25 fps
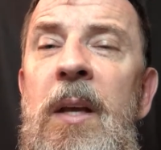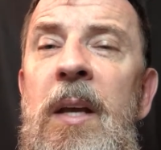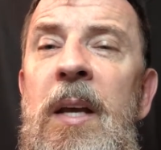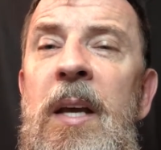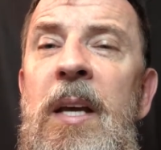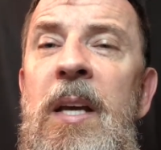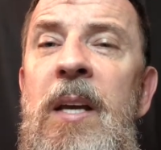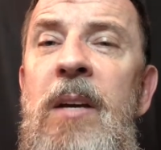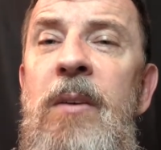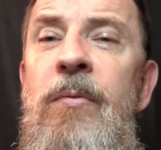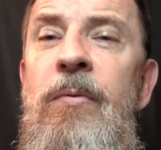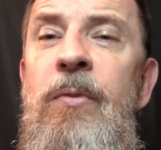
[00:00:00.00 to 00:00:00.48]

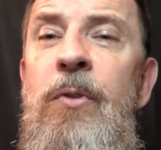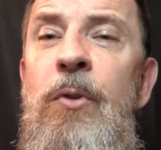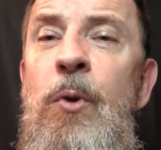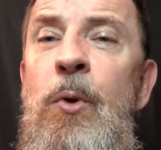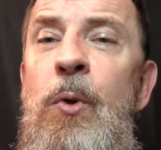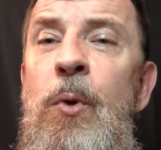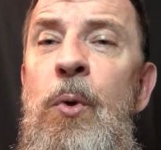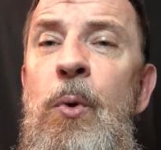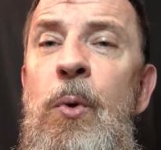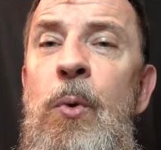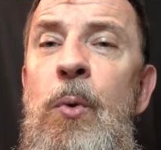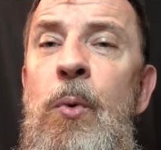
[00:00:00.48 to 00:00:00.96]
if
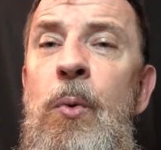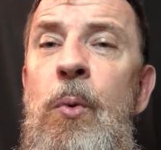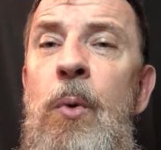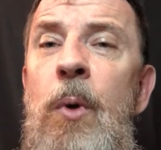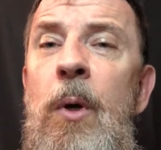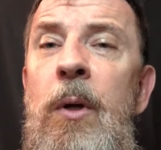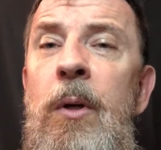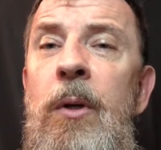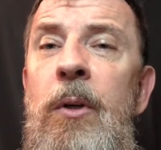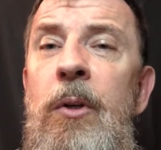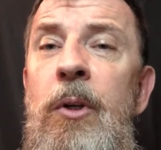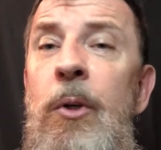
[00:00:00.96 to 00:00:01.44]
you
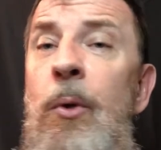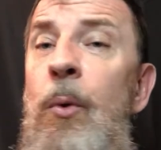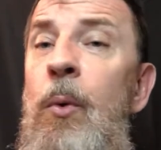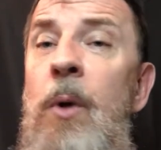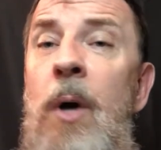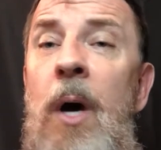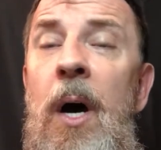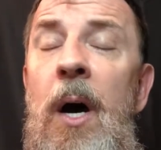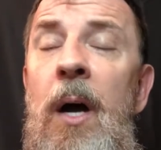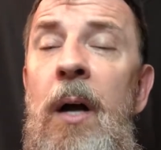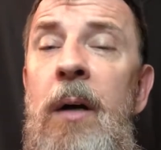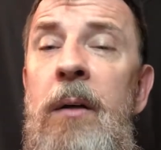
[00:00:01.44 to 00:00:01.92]
do
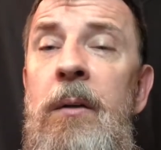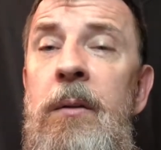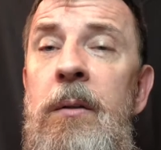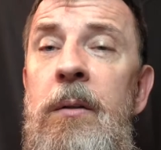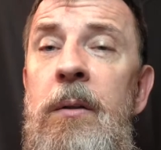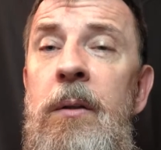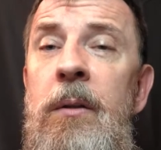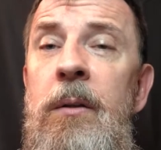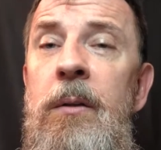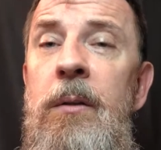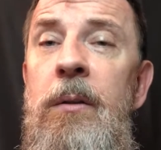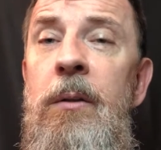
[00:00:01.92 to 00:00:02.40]
not
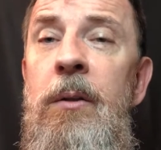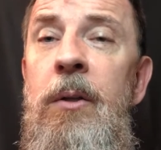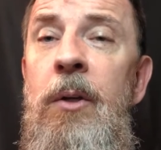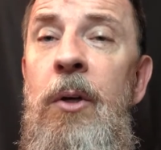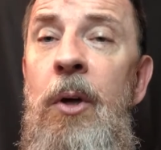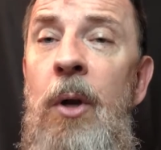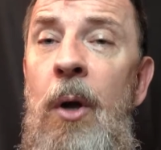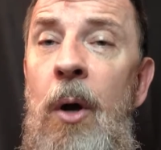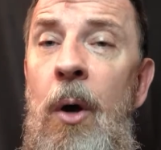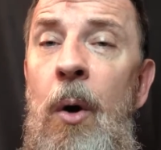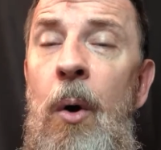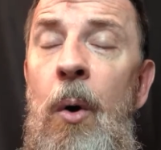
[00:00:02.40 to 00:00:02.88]

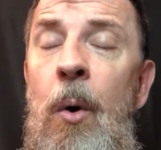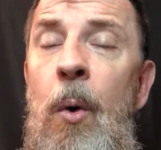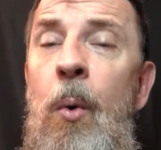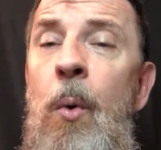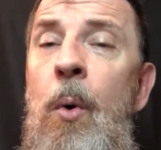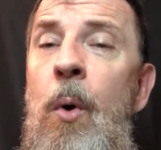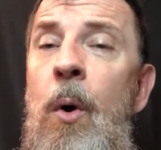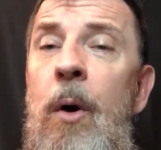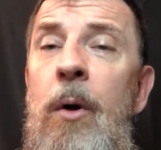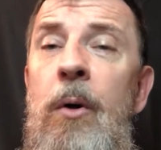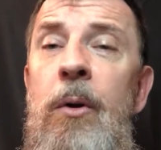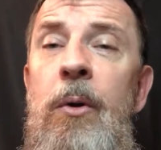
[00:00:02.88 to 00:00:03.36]
know
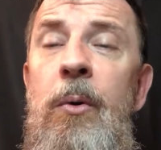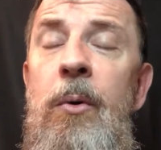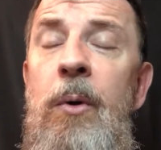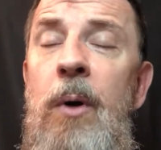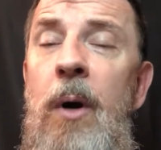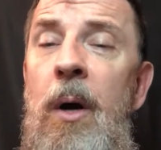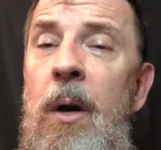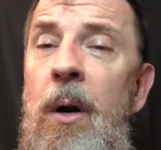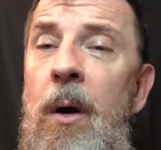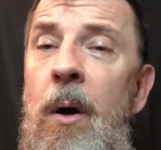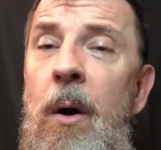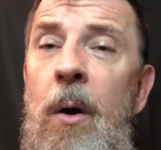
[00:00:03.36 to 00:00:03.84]
or do
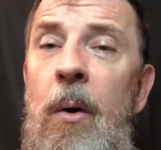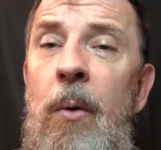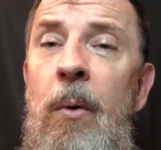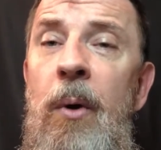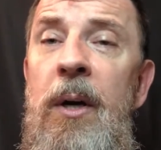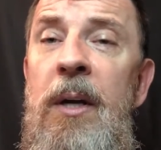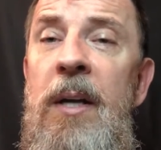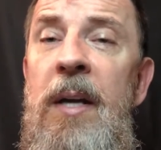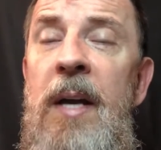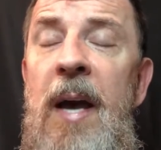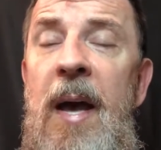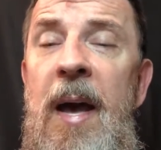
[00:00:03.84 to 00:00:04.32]
not
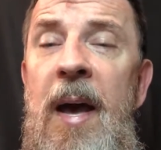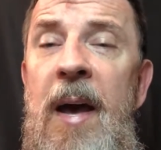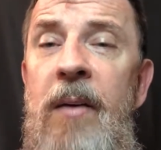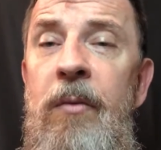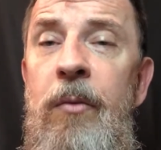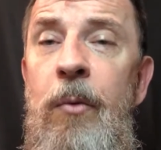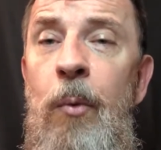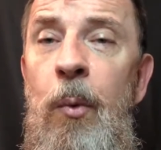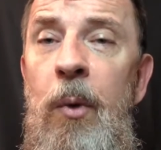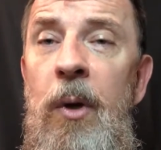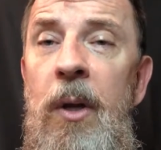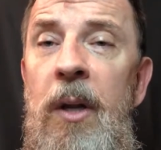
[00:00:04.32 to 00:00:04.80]
already have
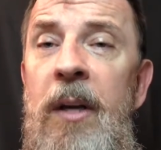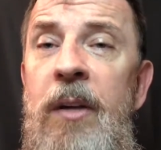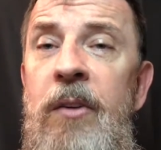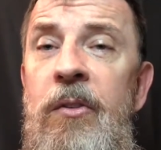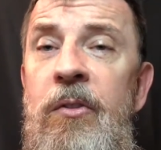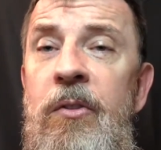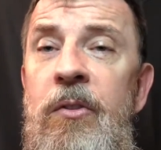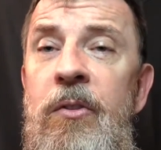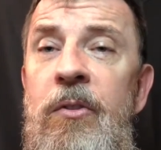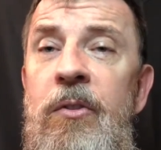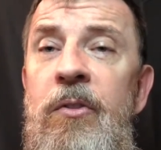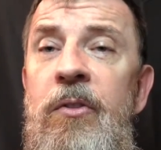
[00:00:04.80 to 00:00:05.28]
a
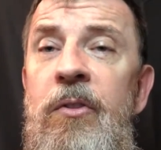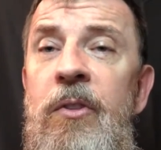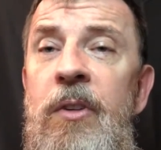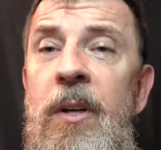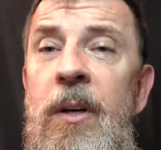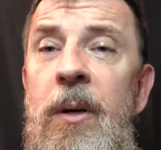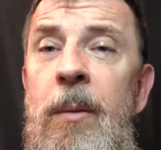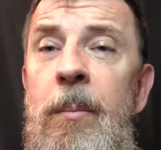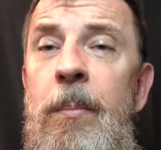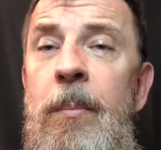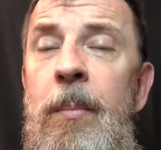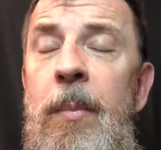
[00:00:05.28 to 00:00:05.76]

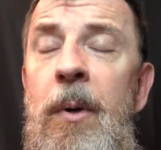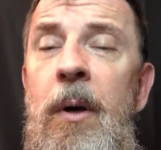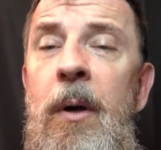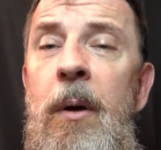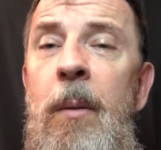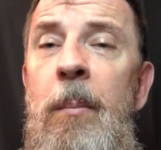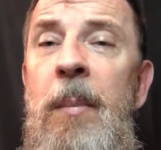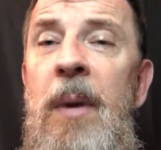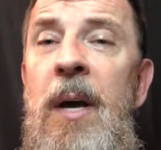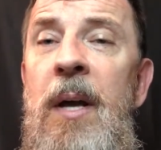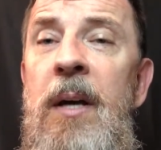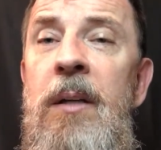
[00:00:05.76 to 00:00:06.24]
relationship uh,
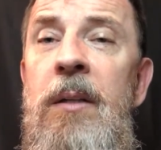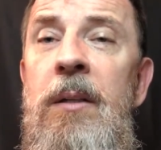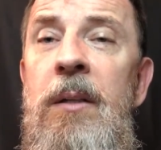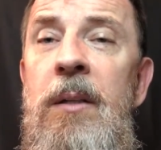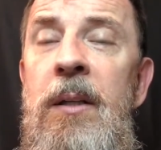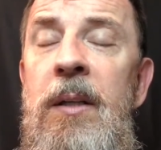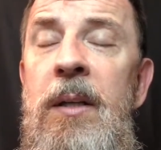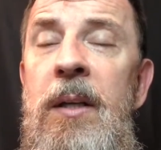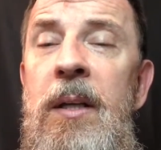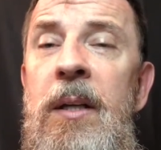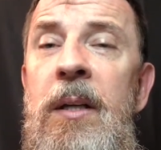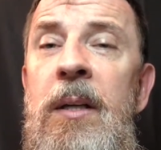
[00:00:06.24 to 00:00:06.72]

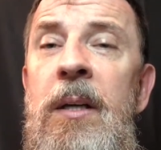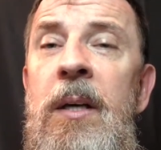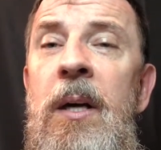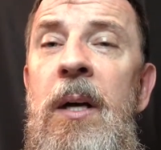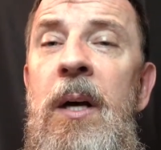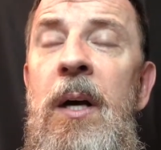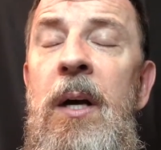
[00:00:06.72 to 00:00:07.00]
medically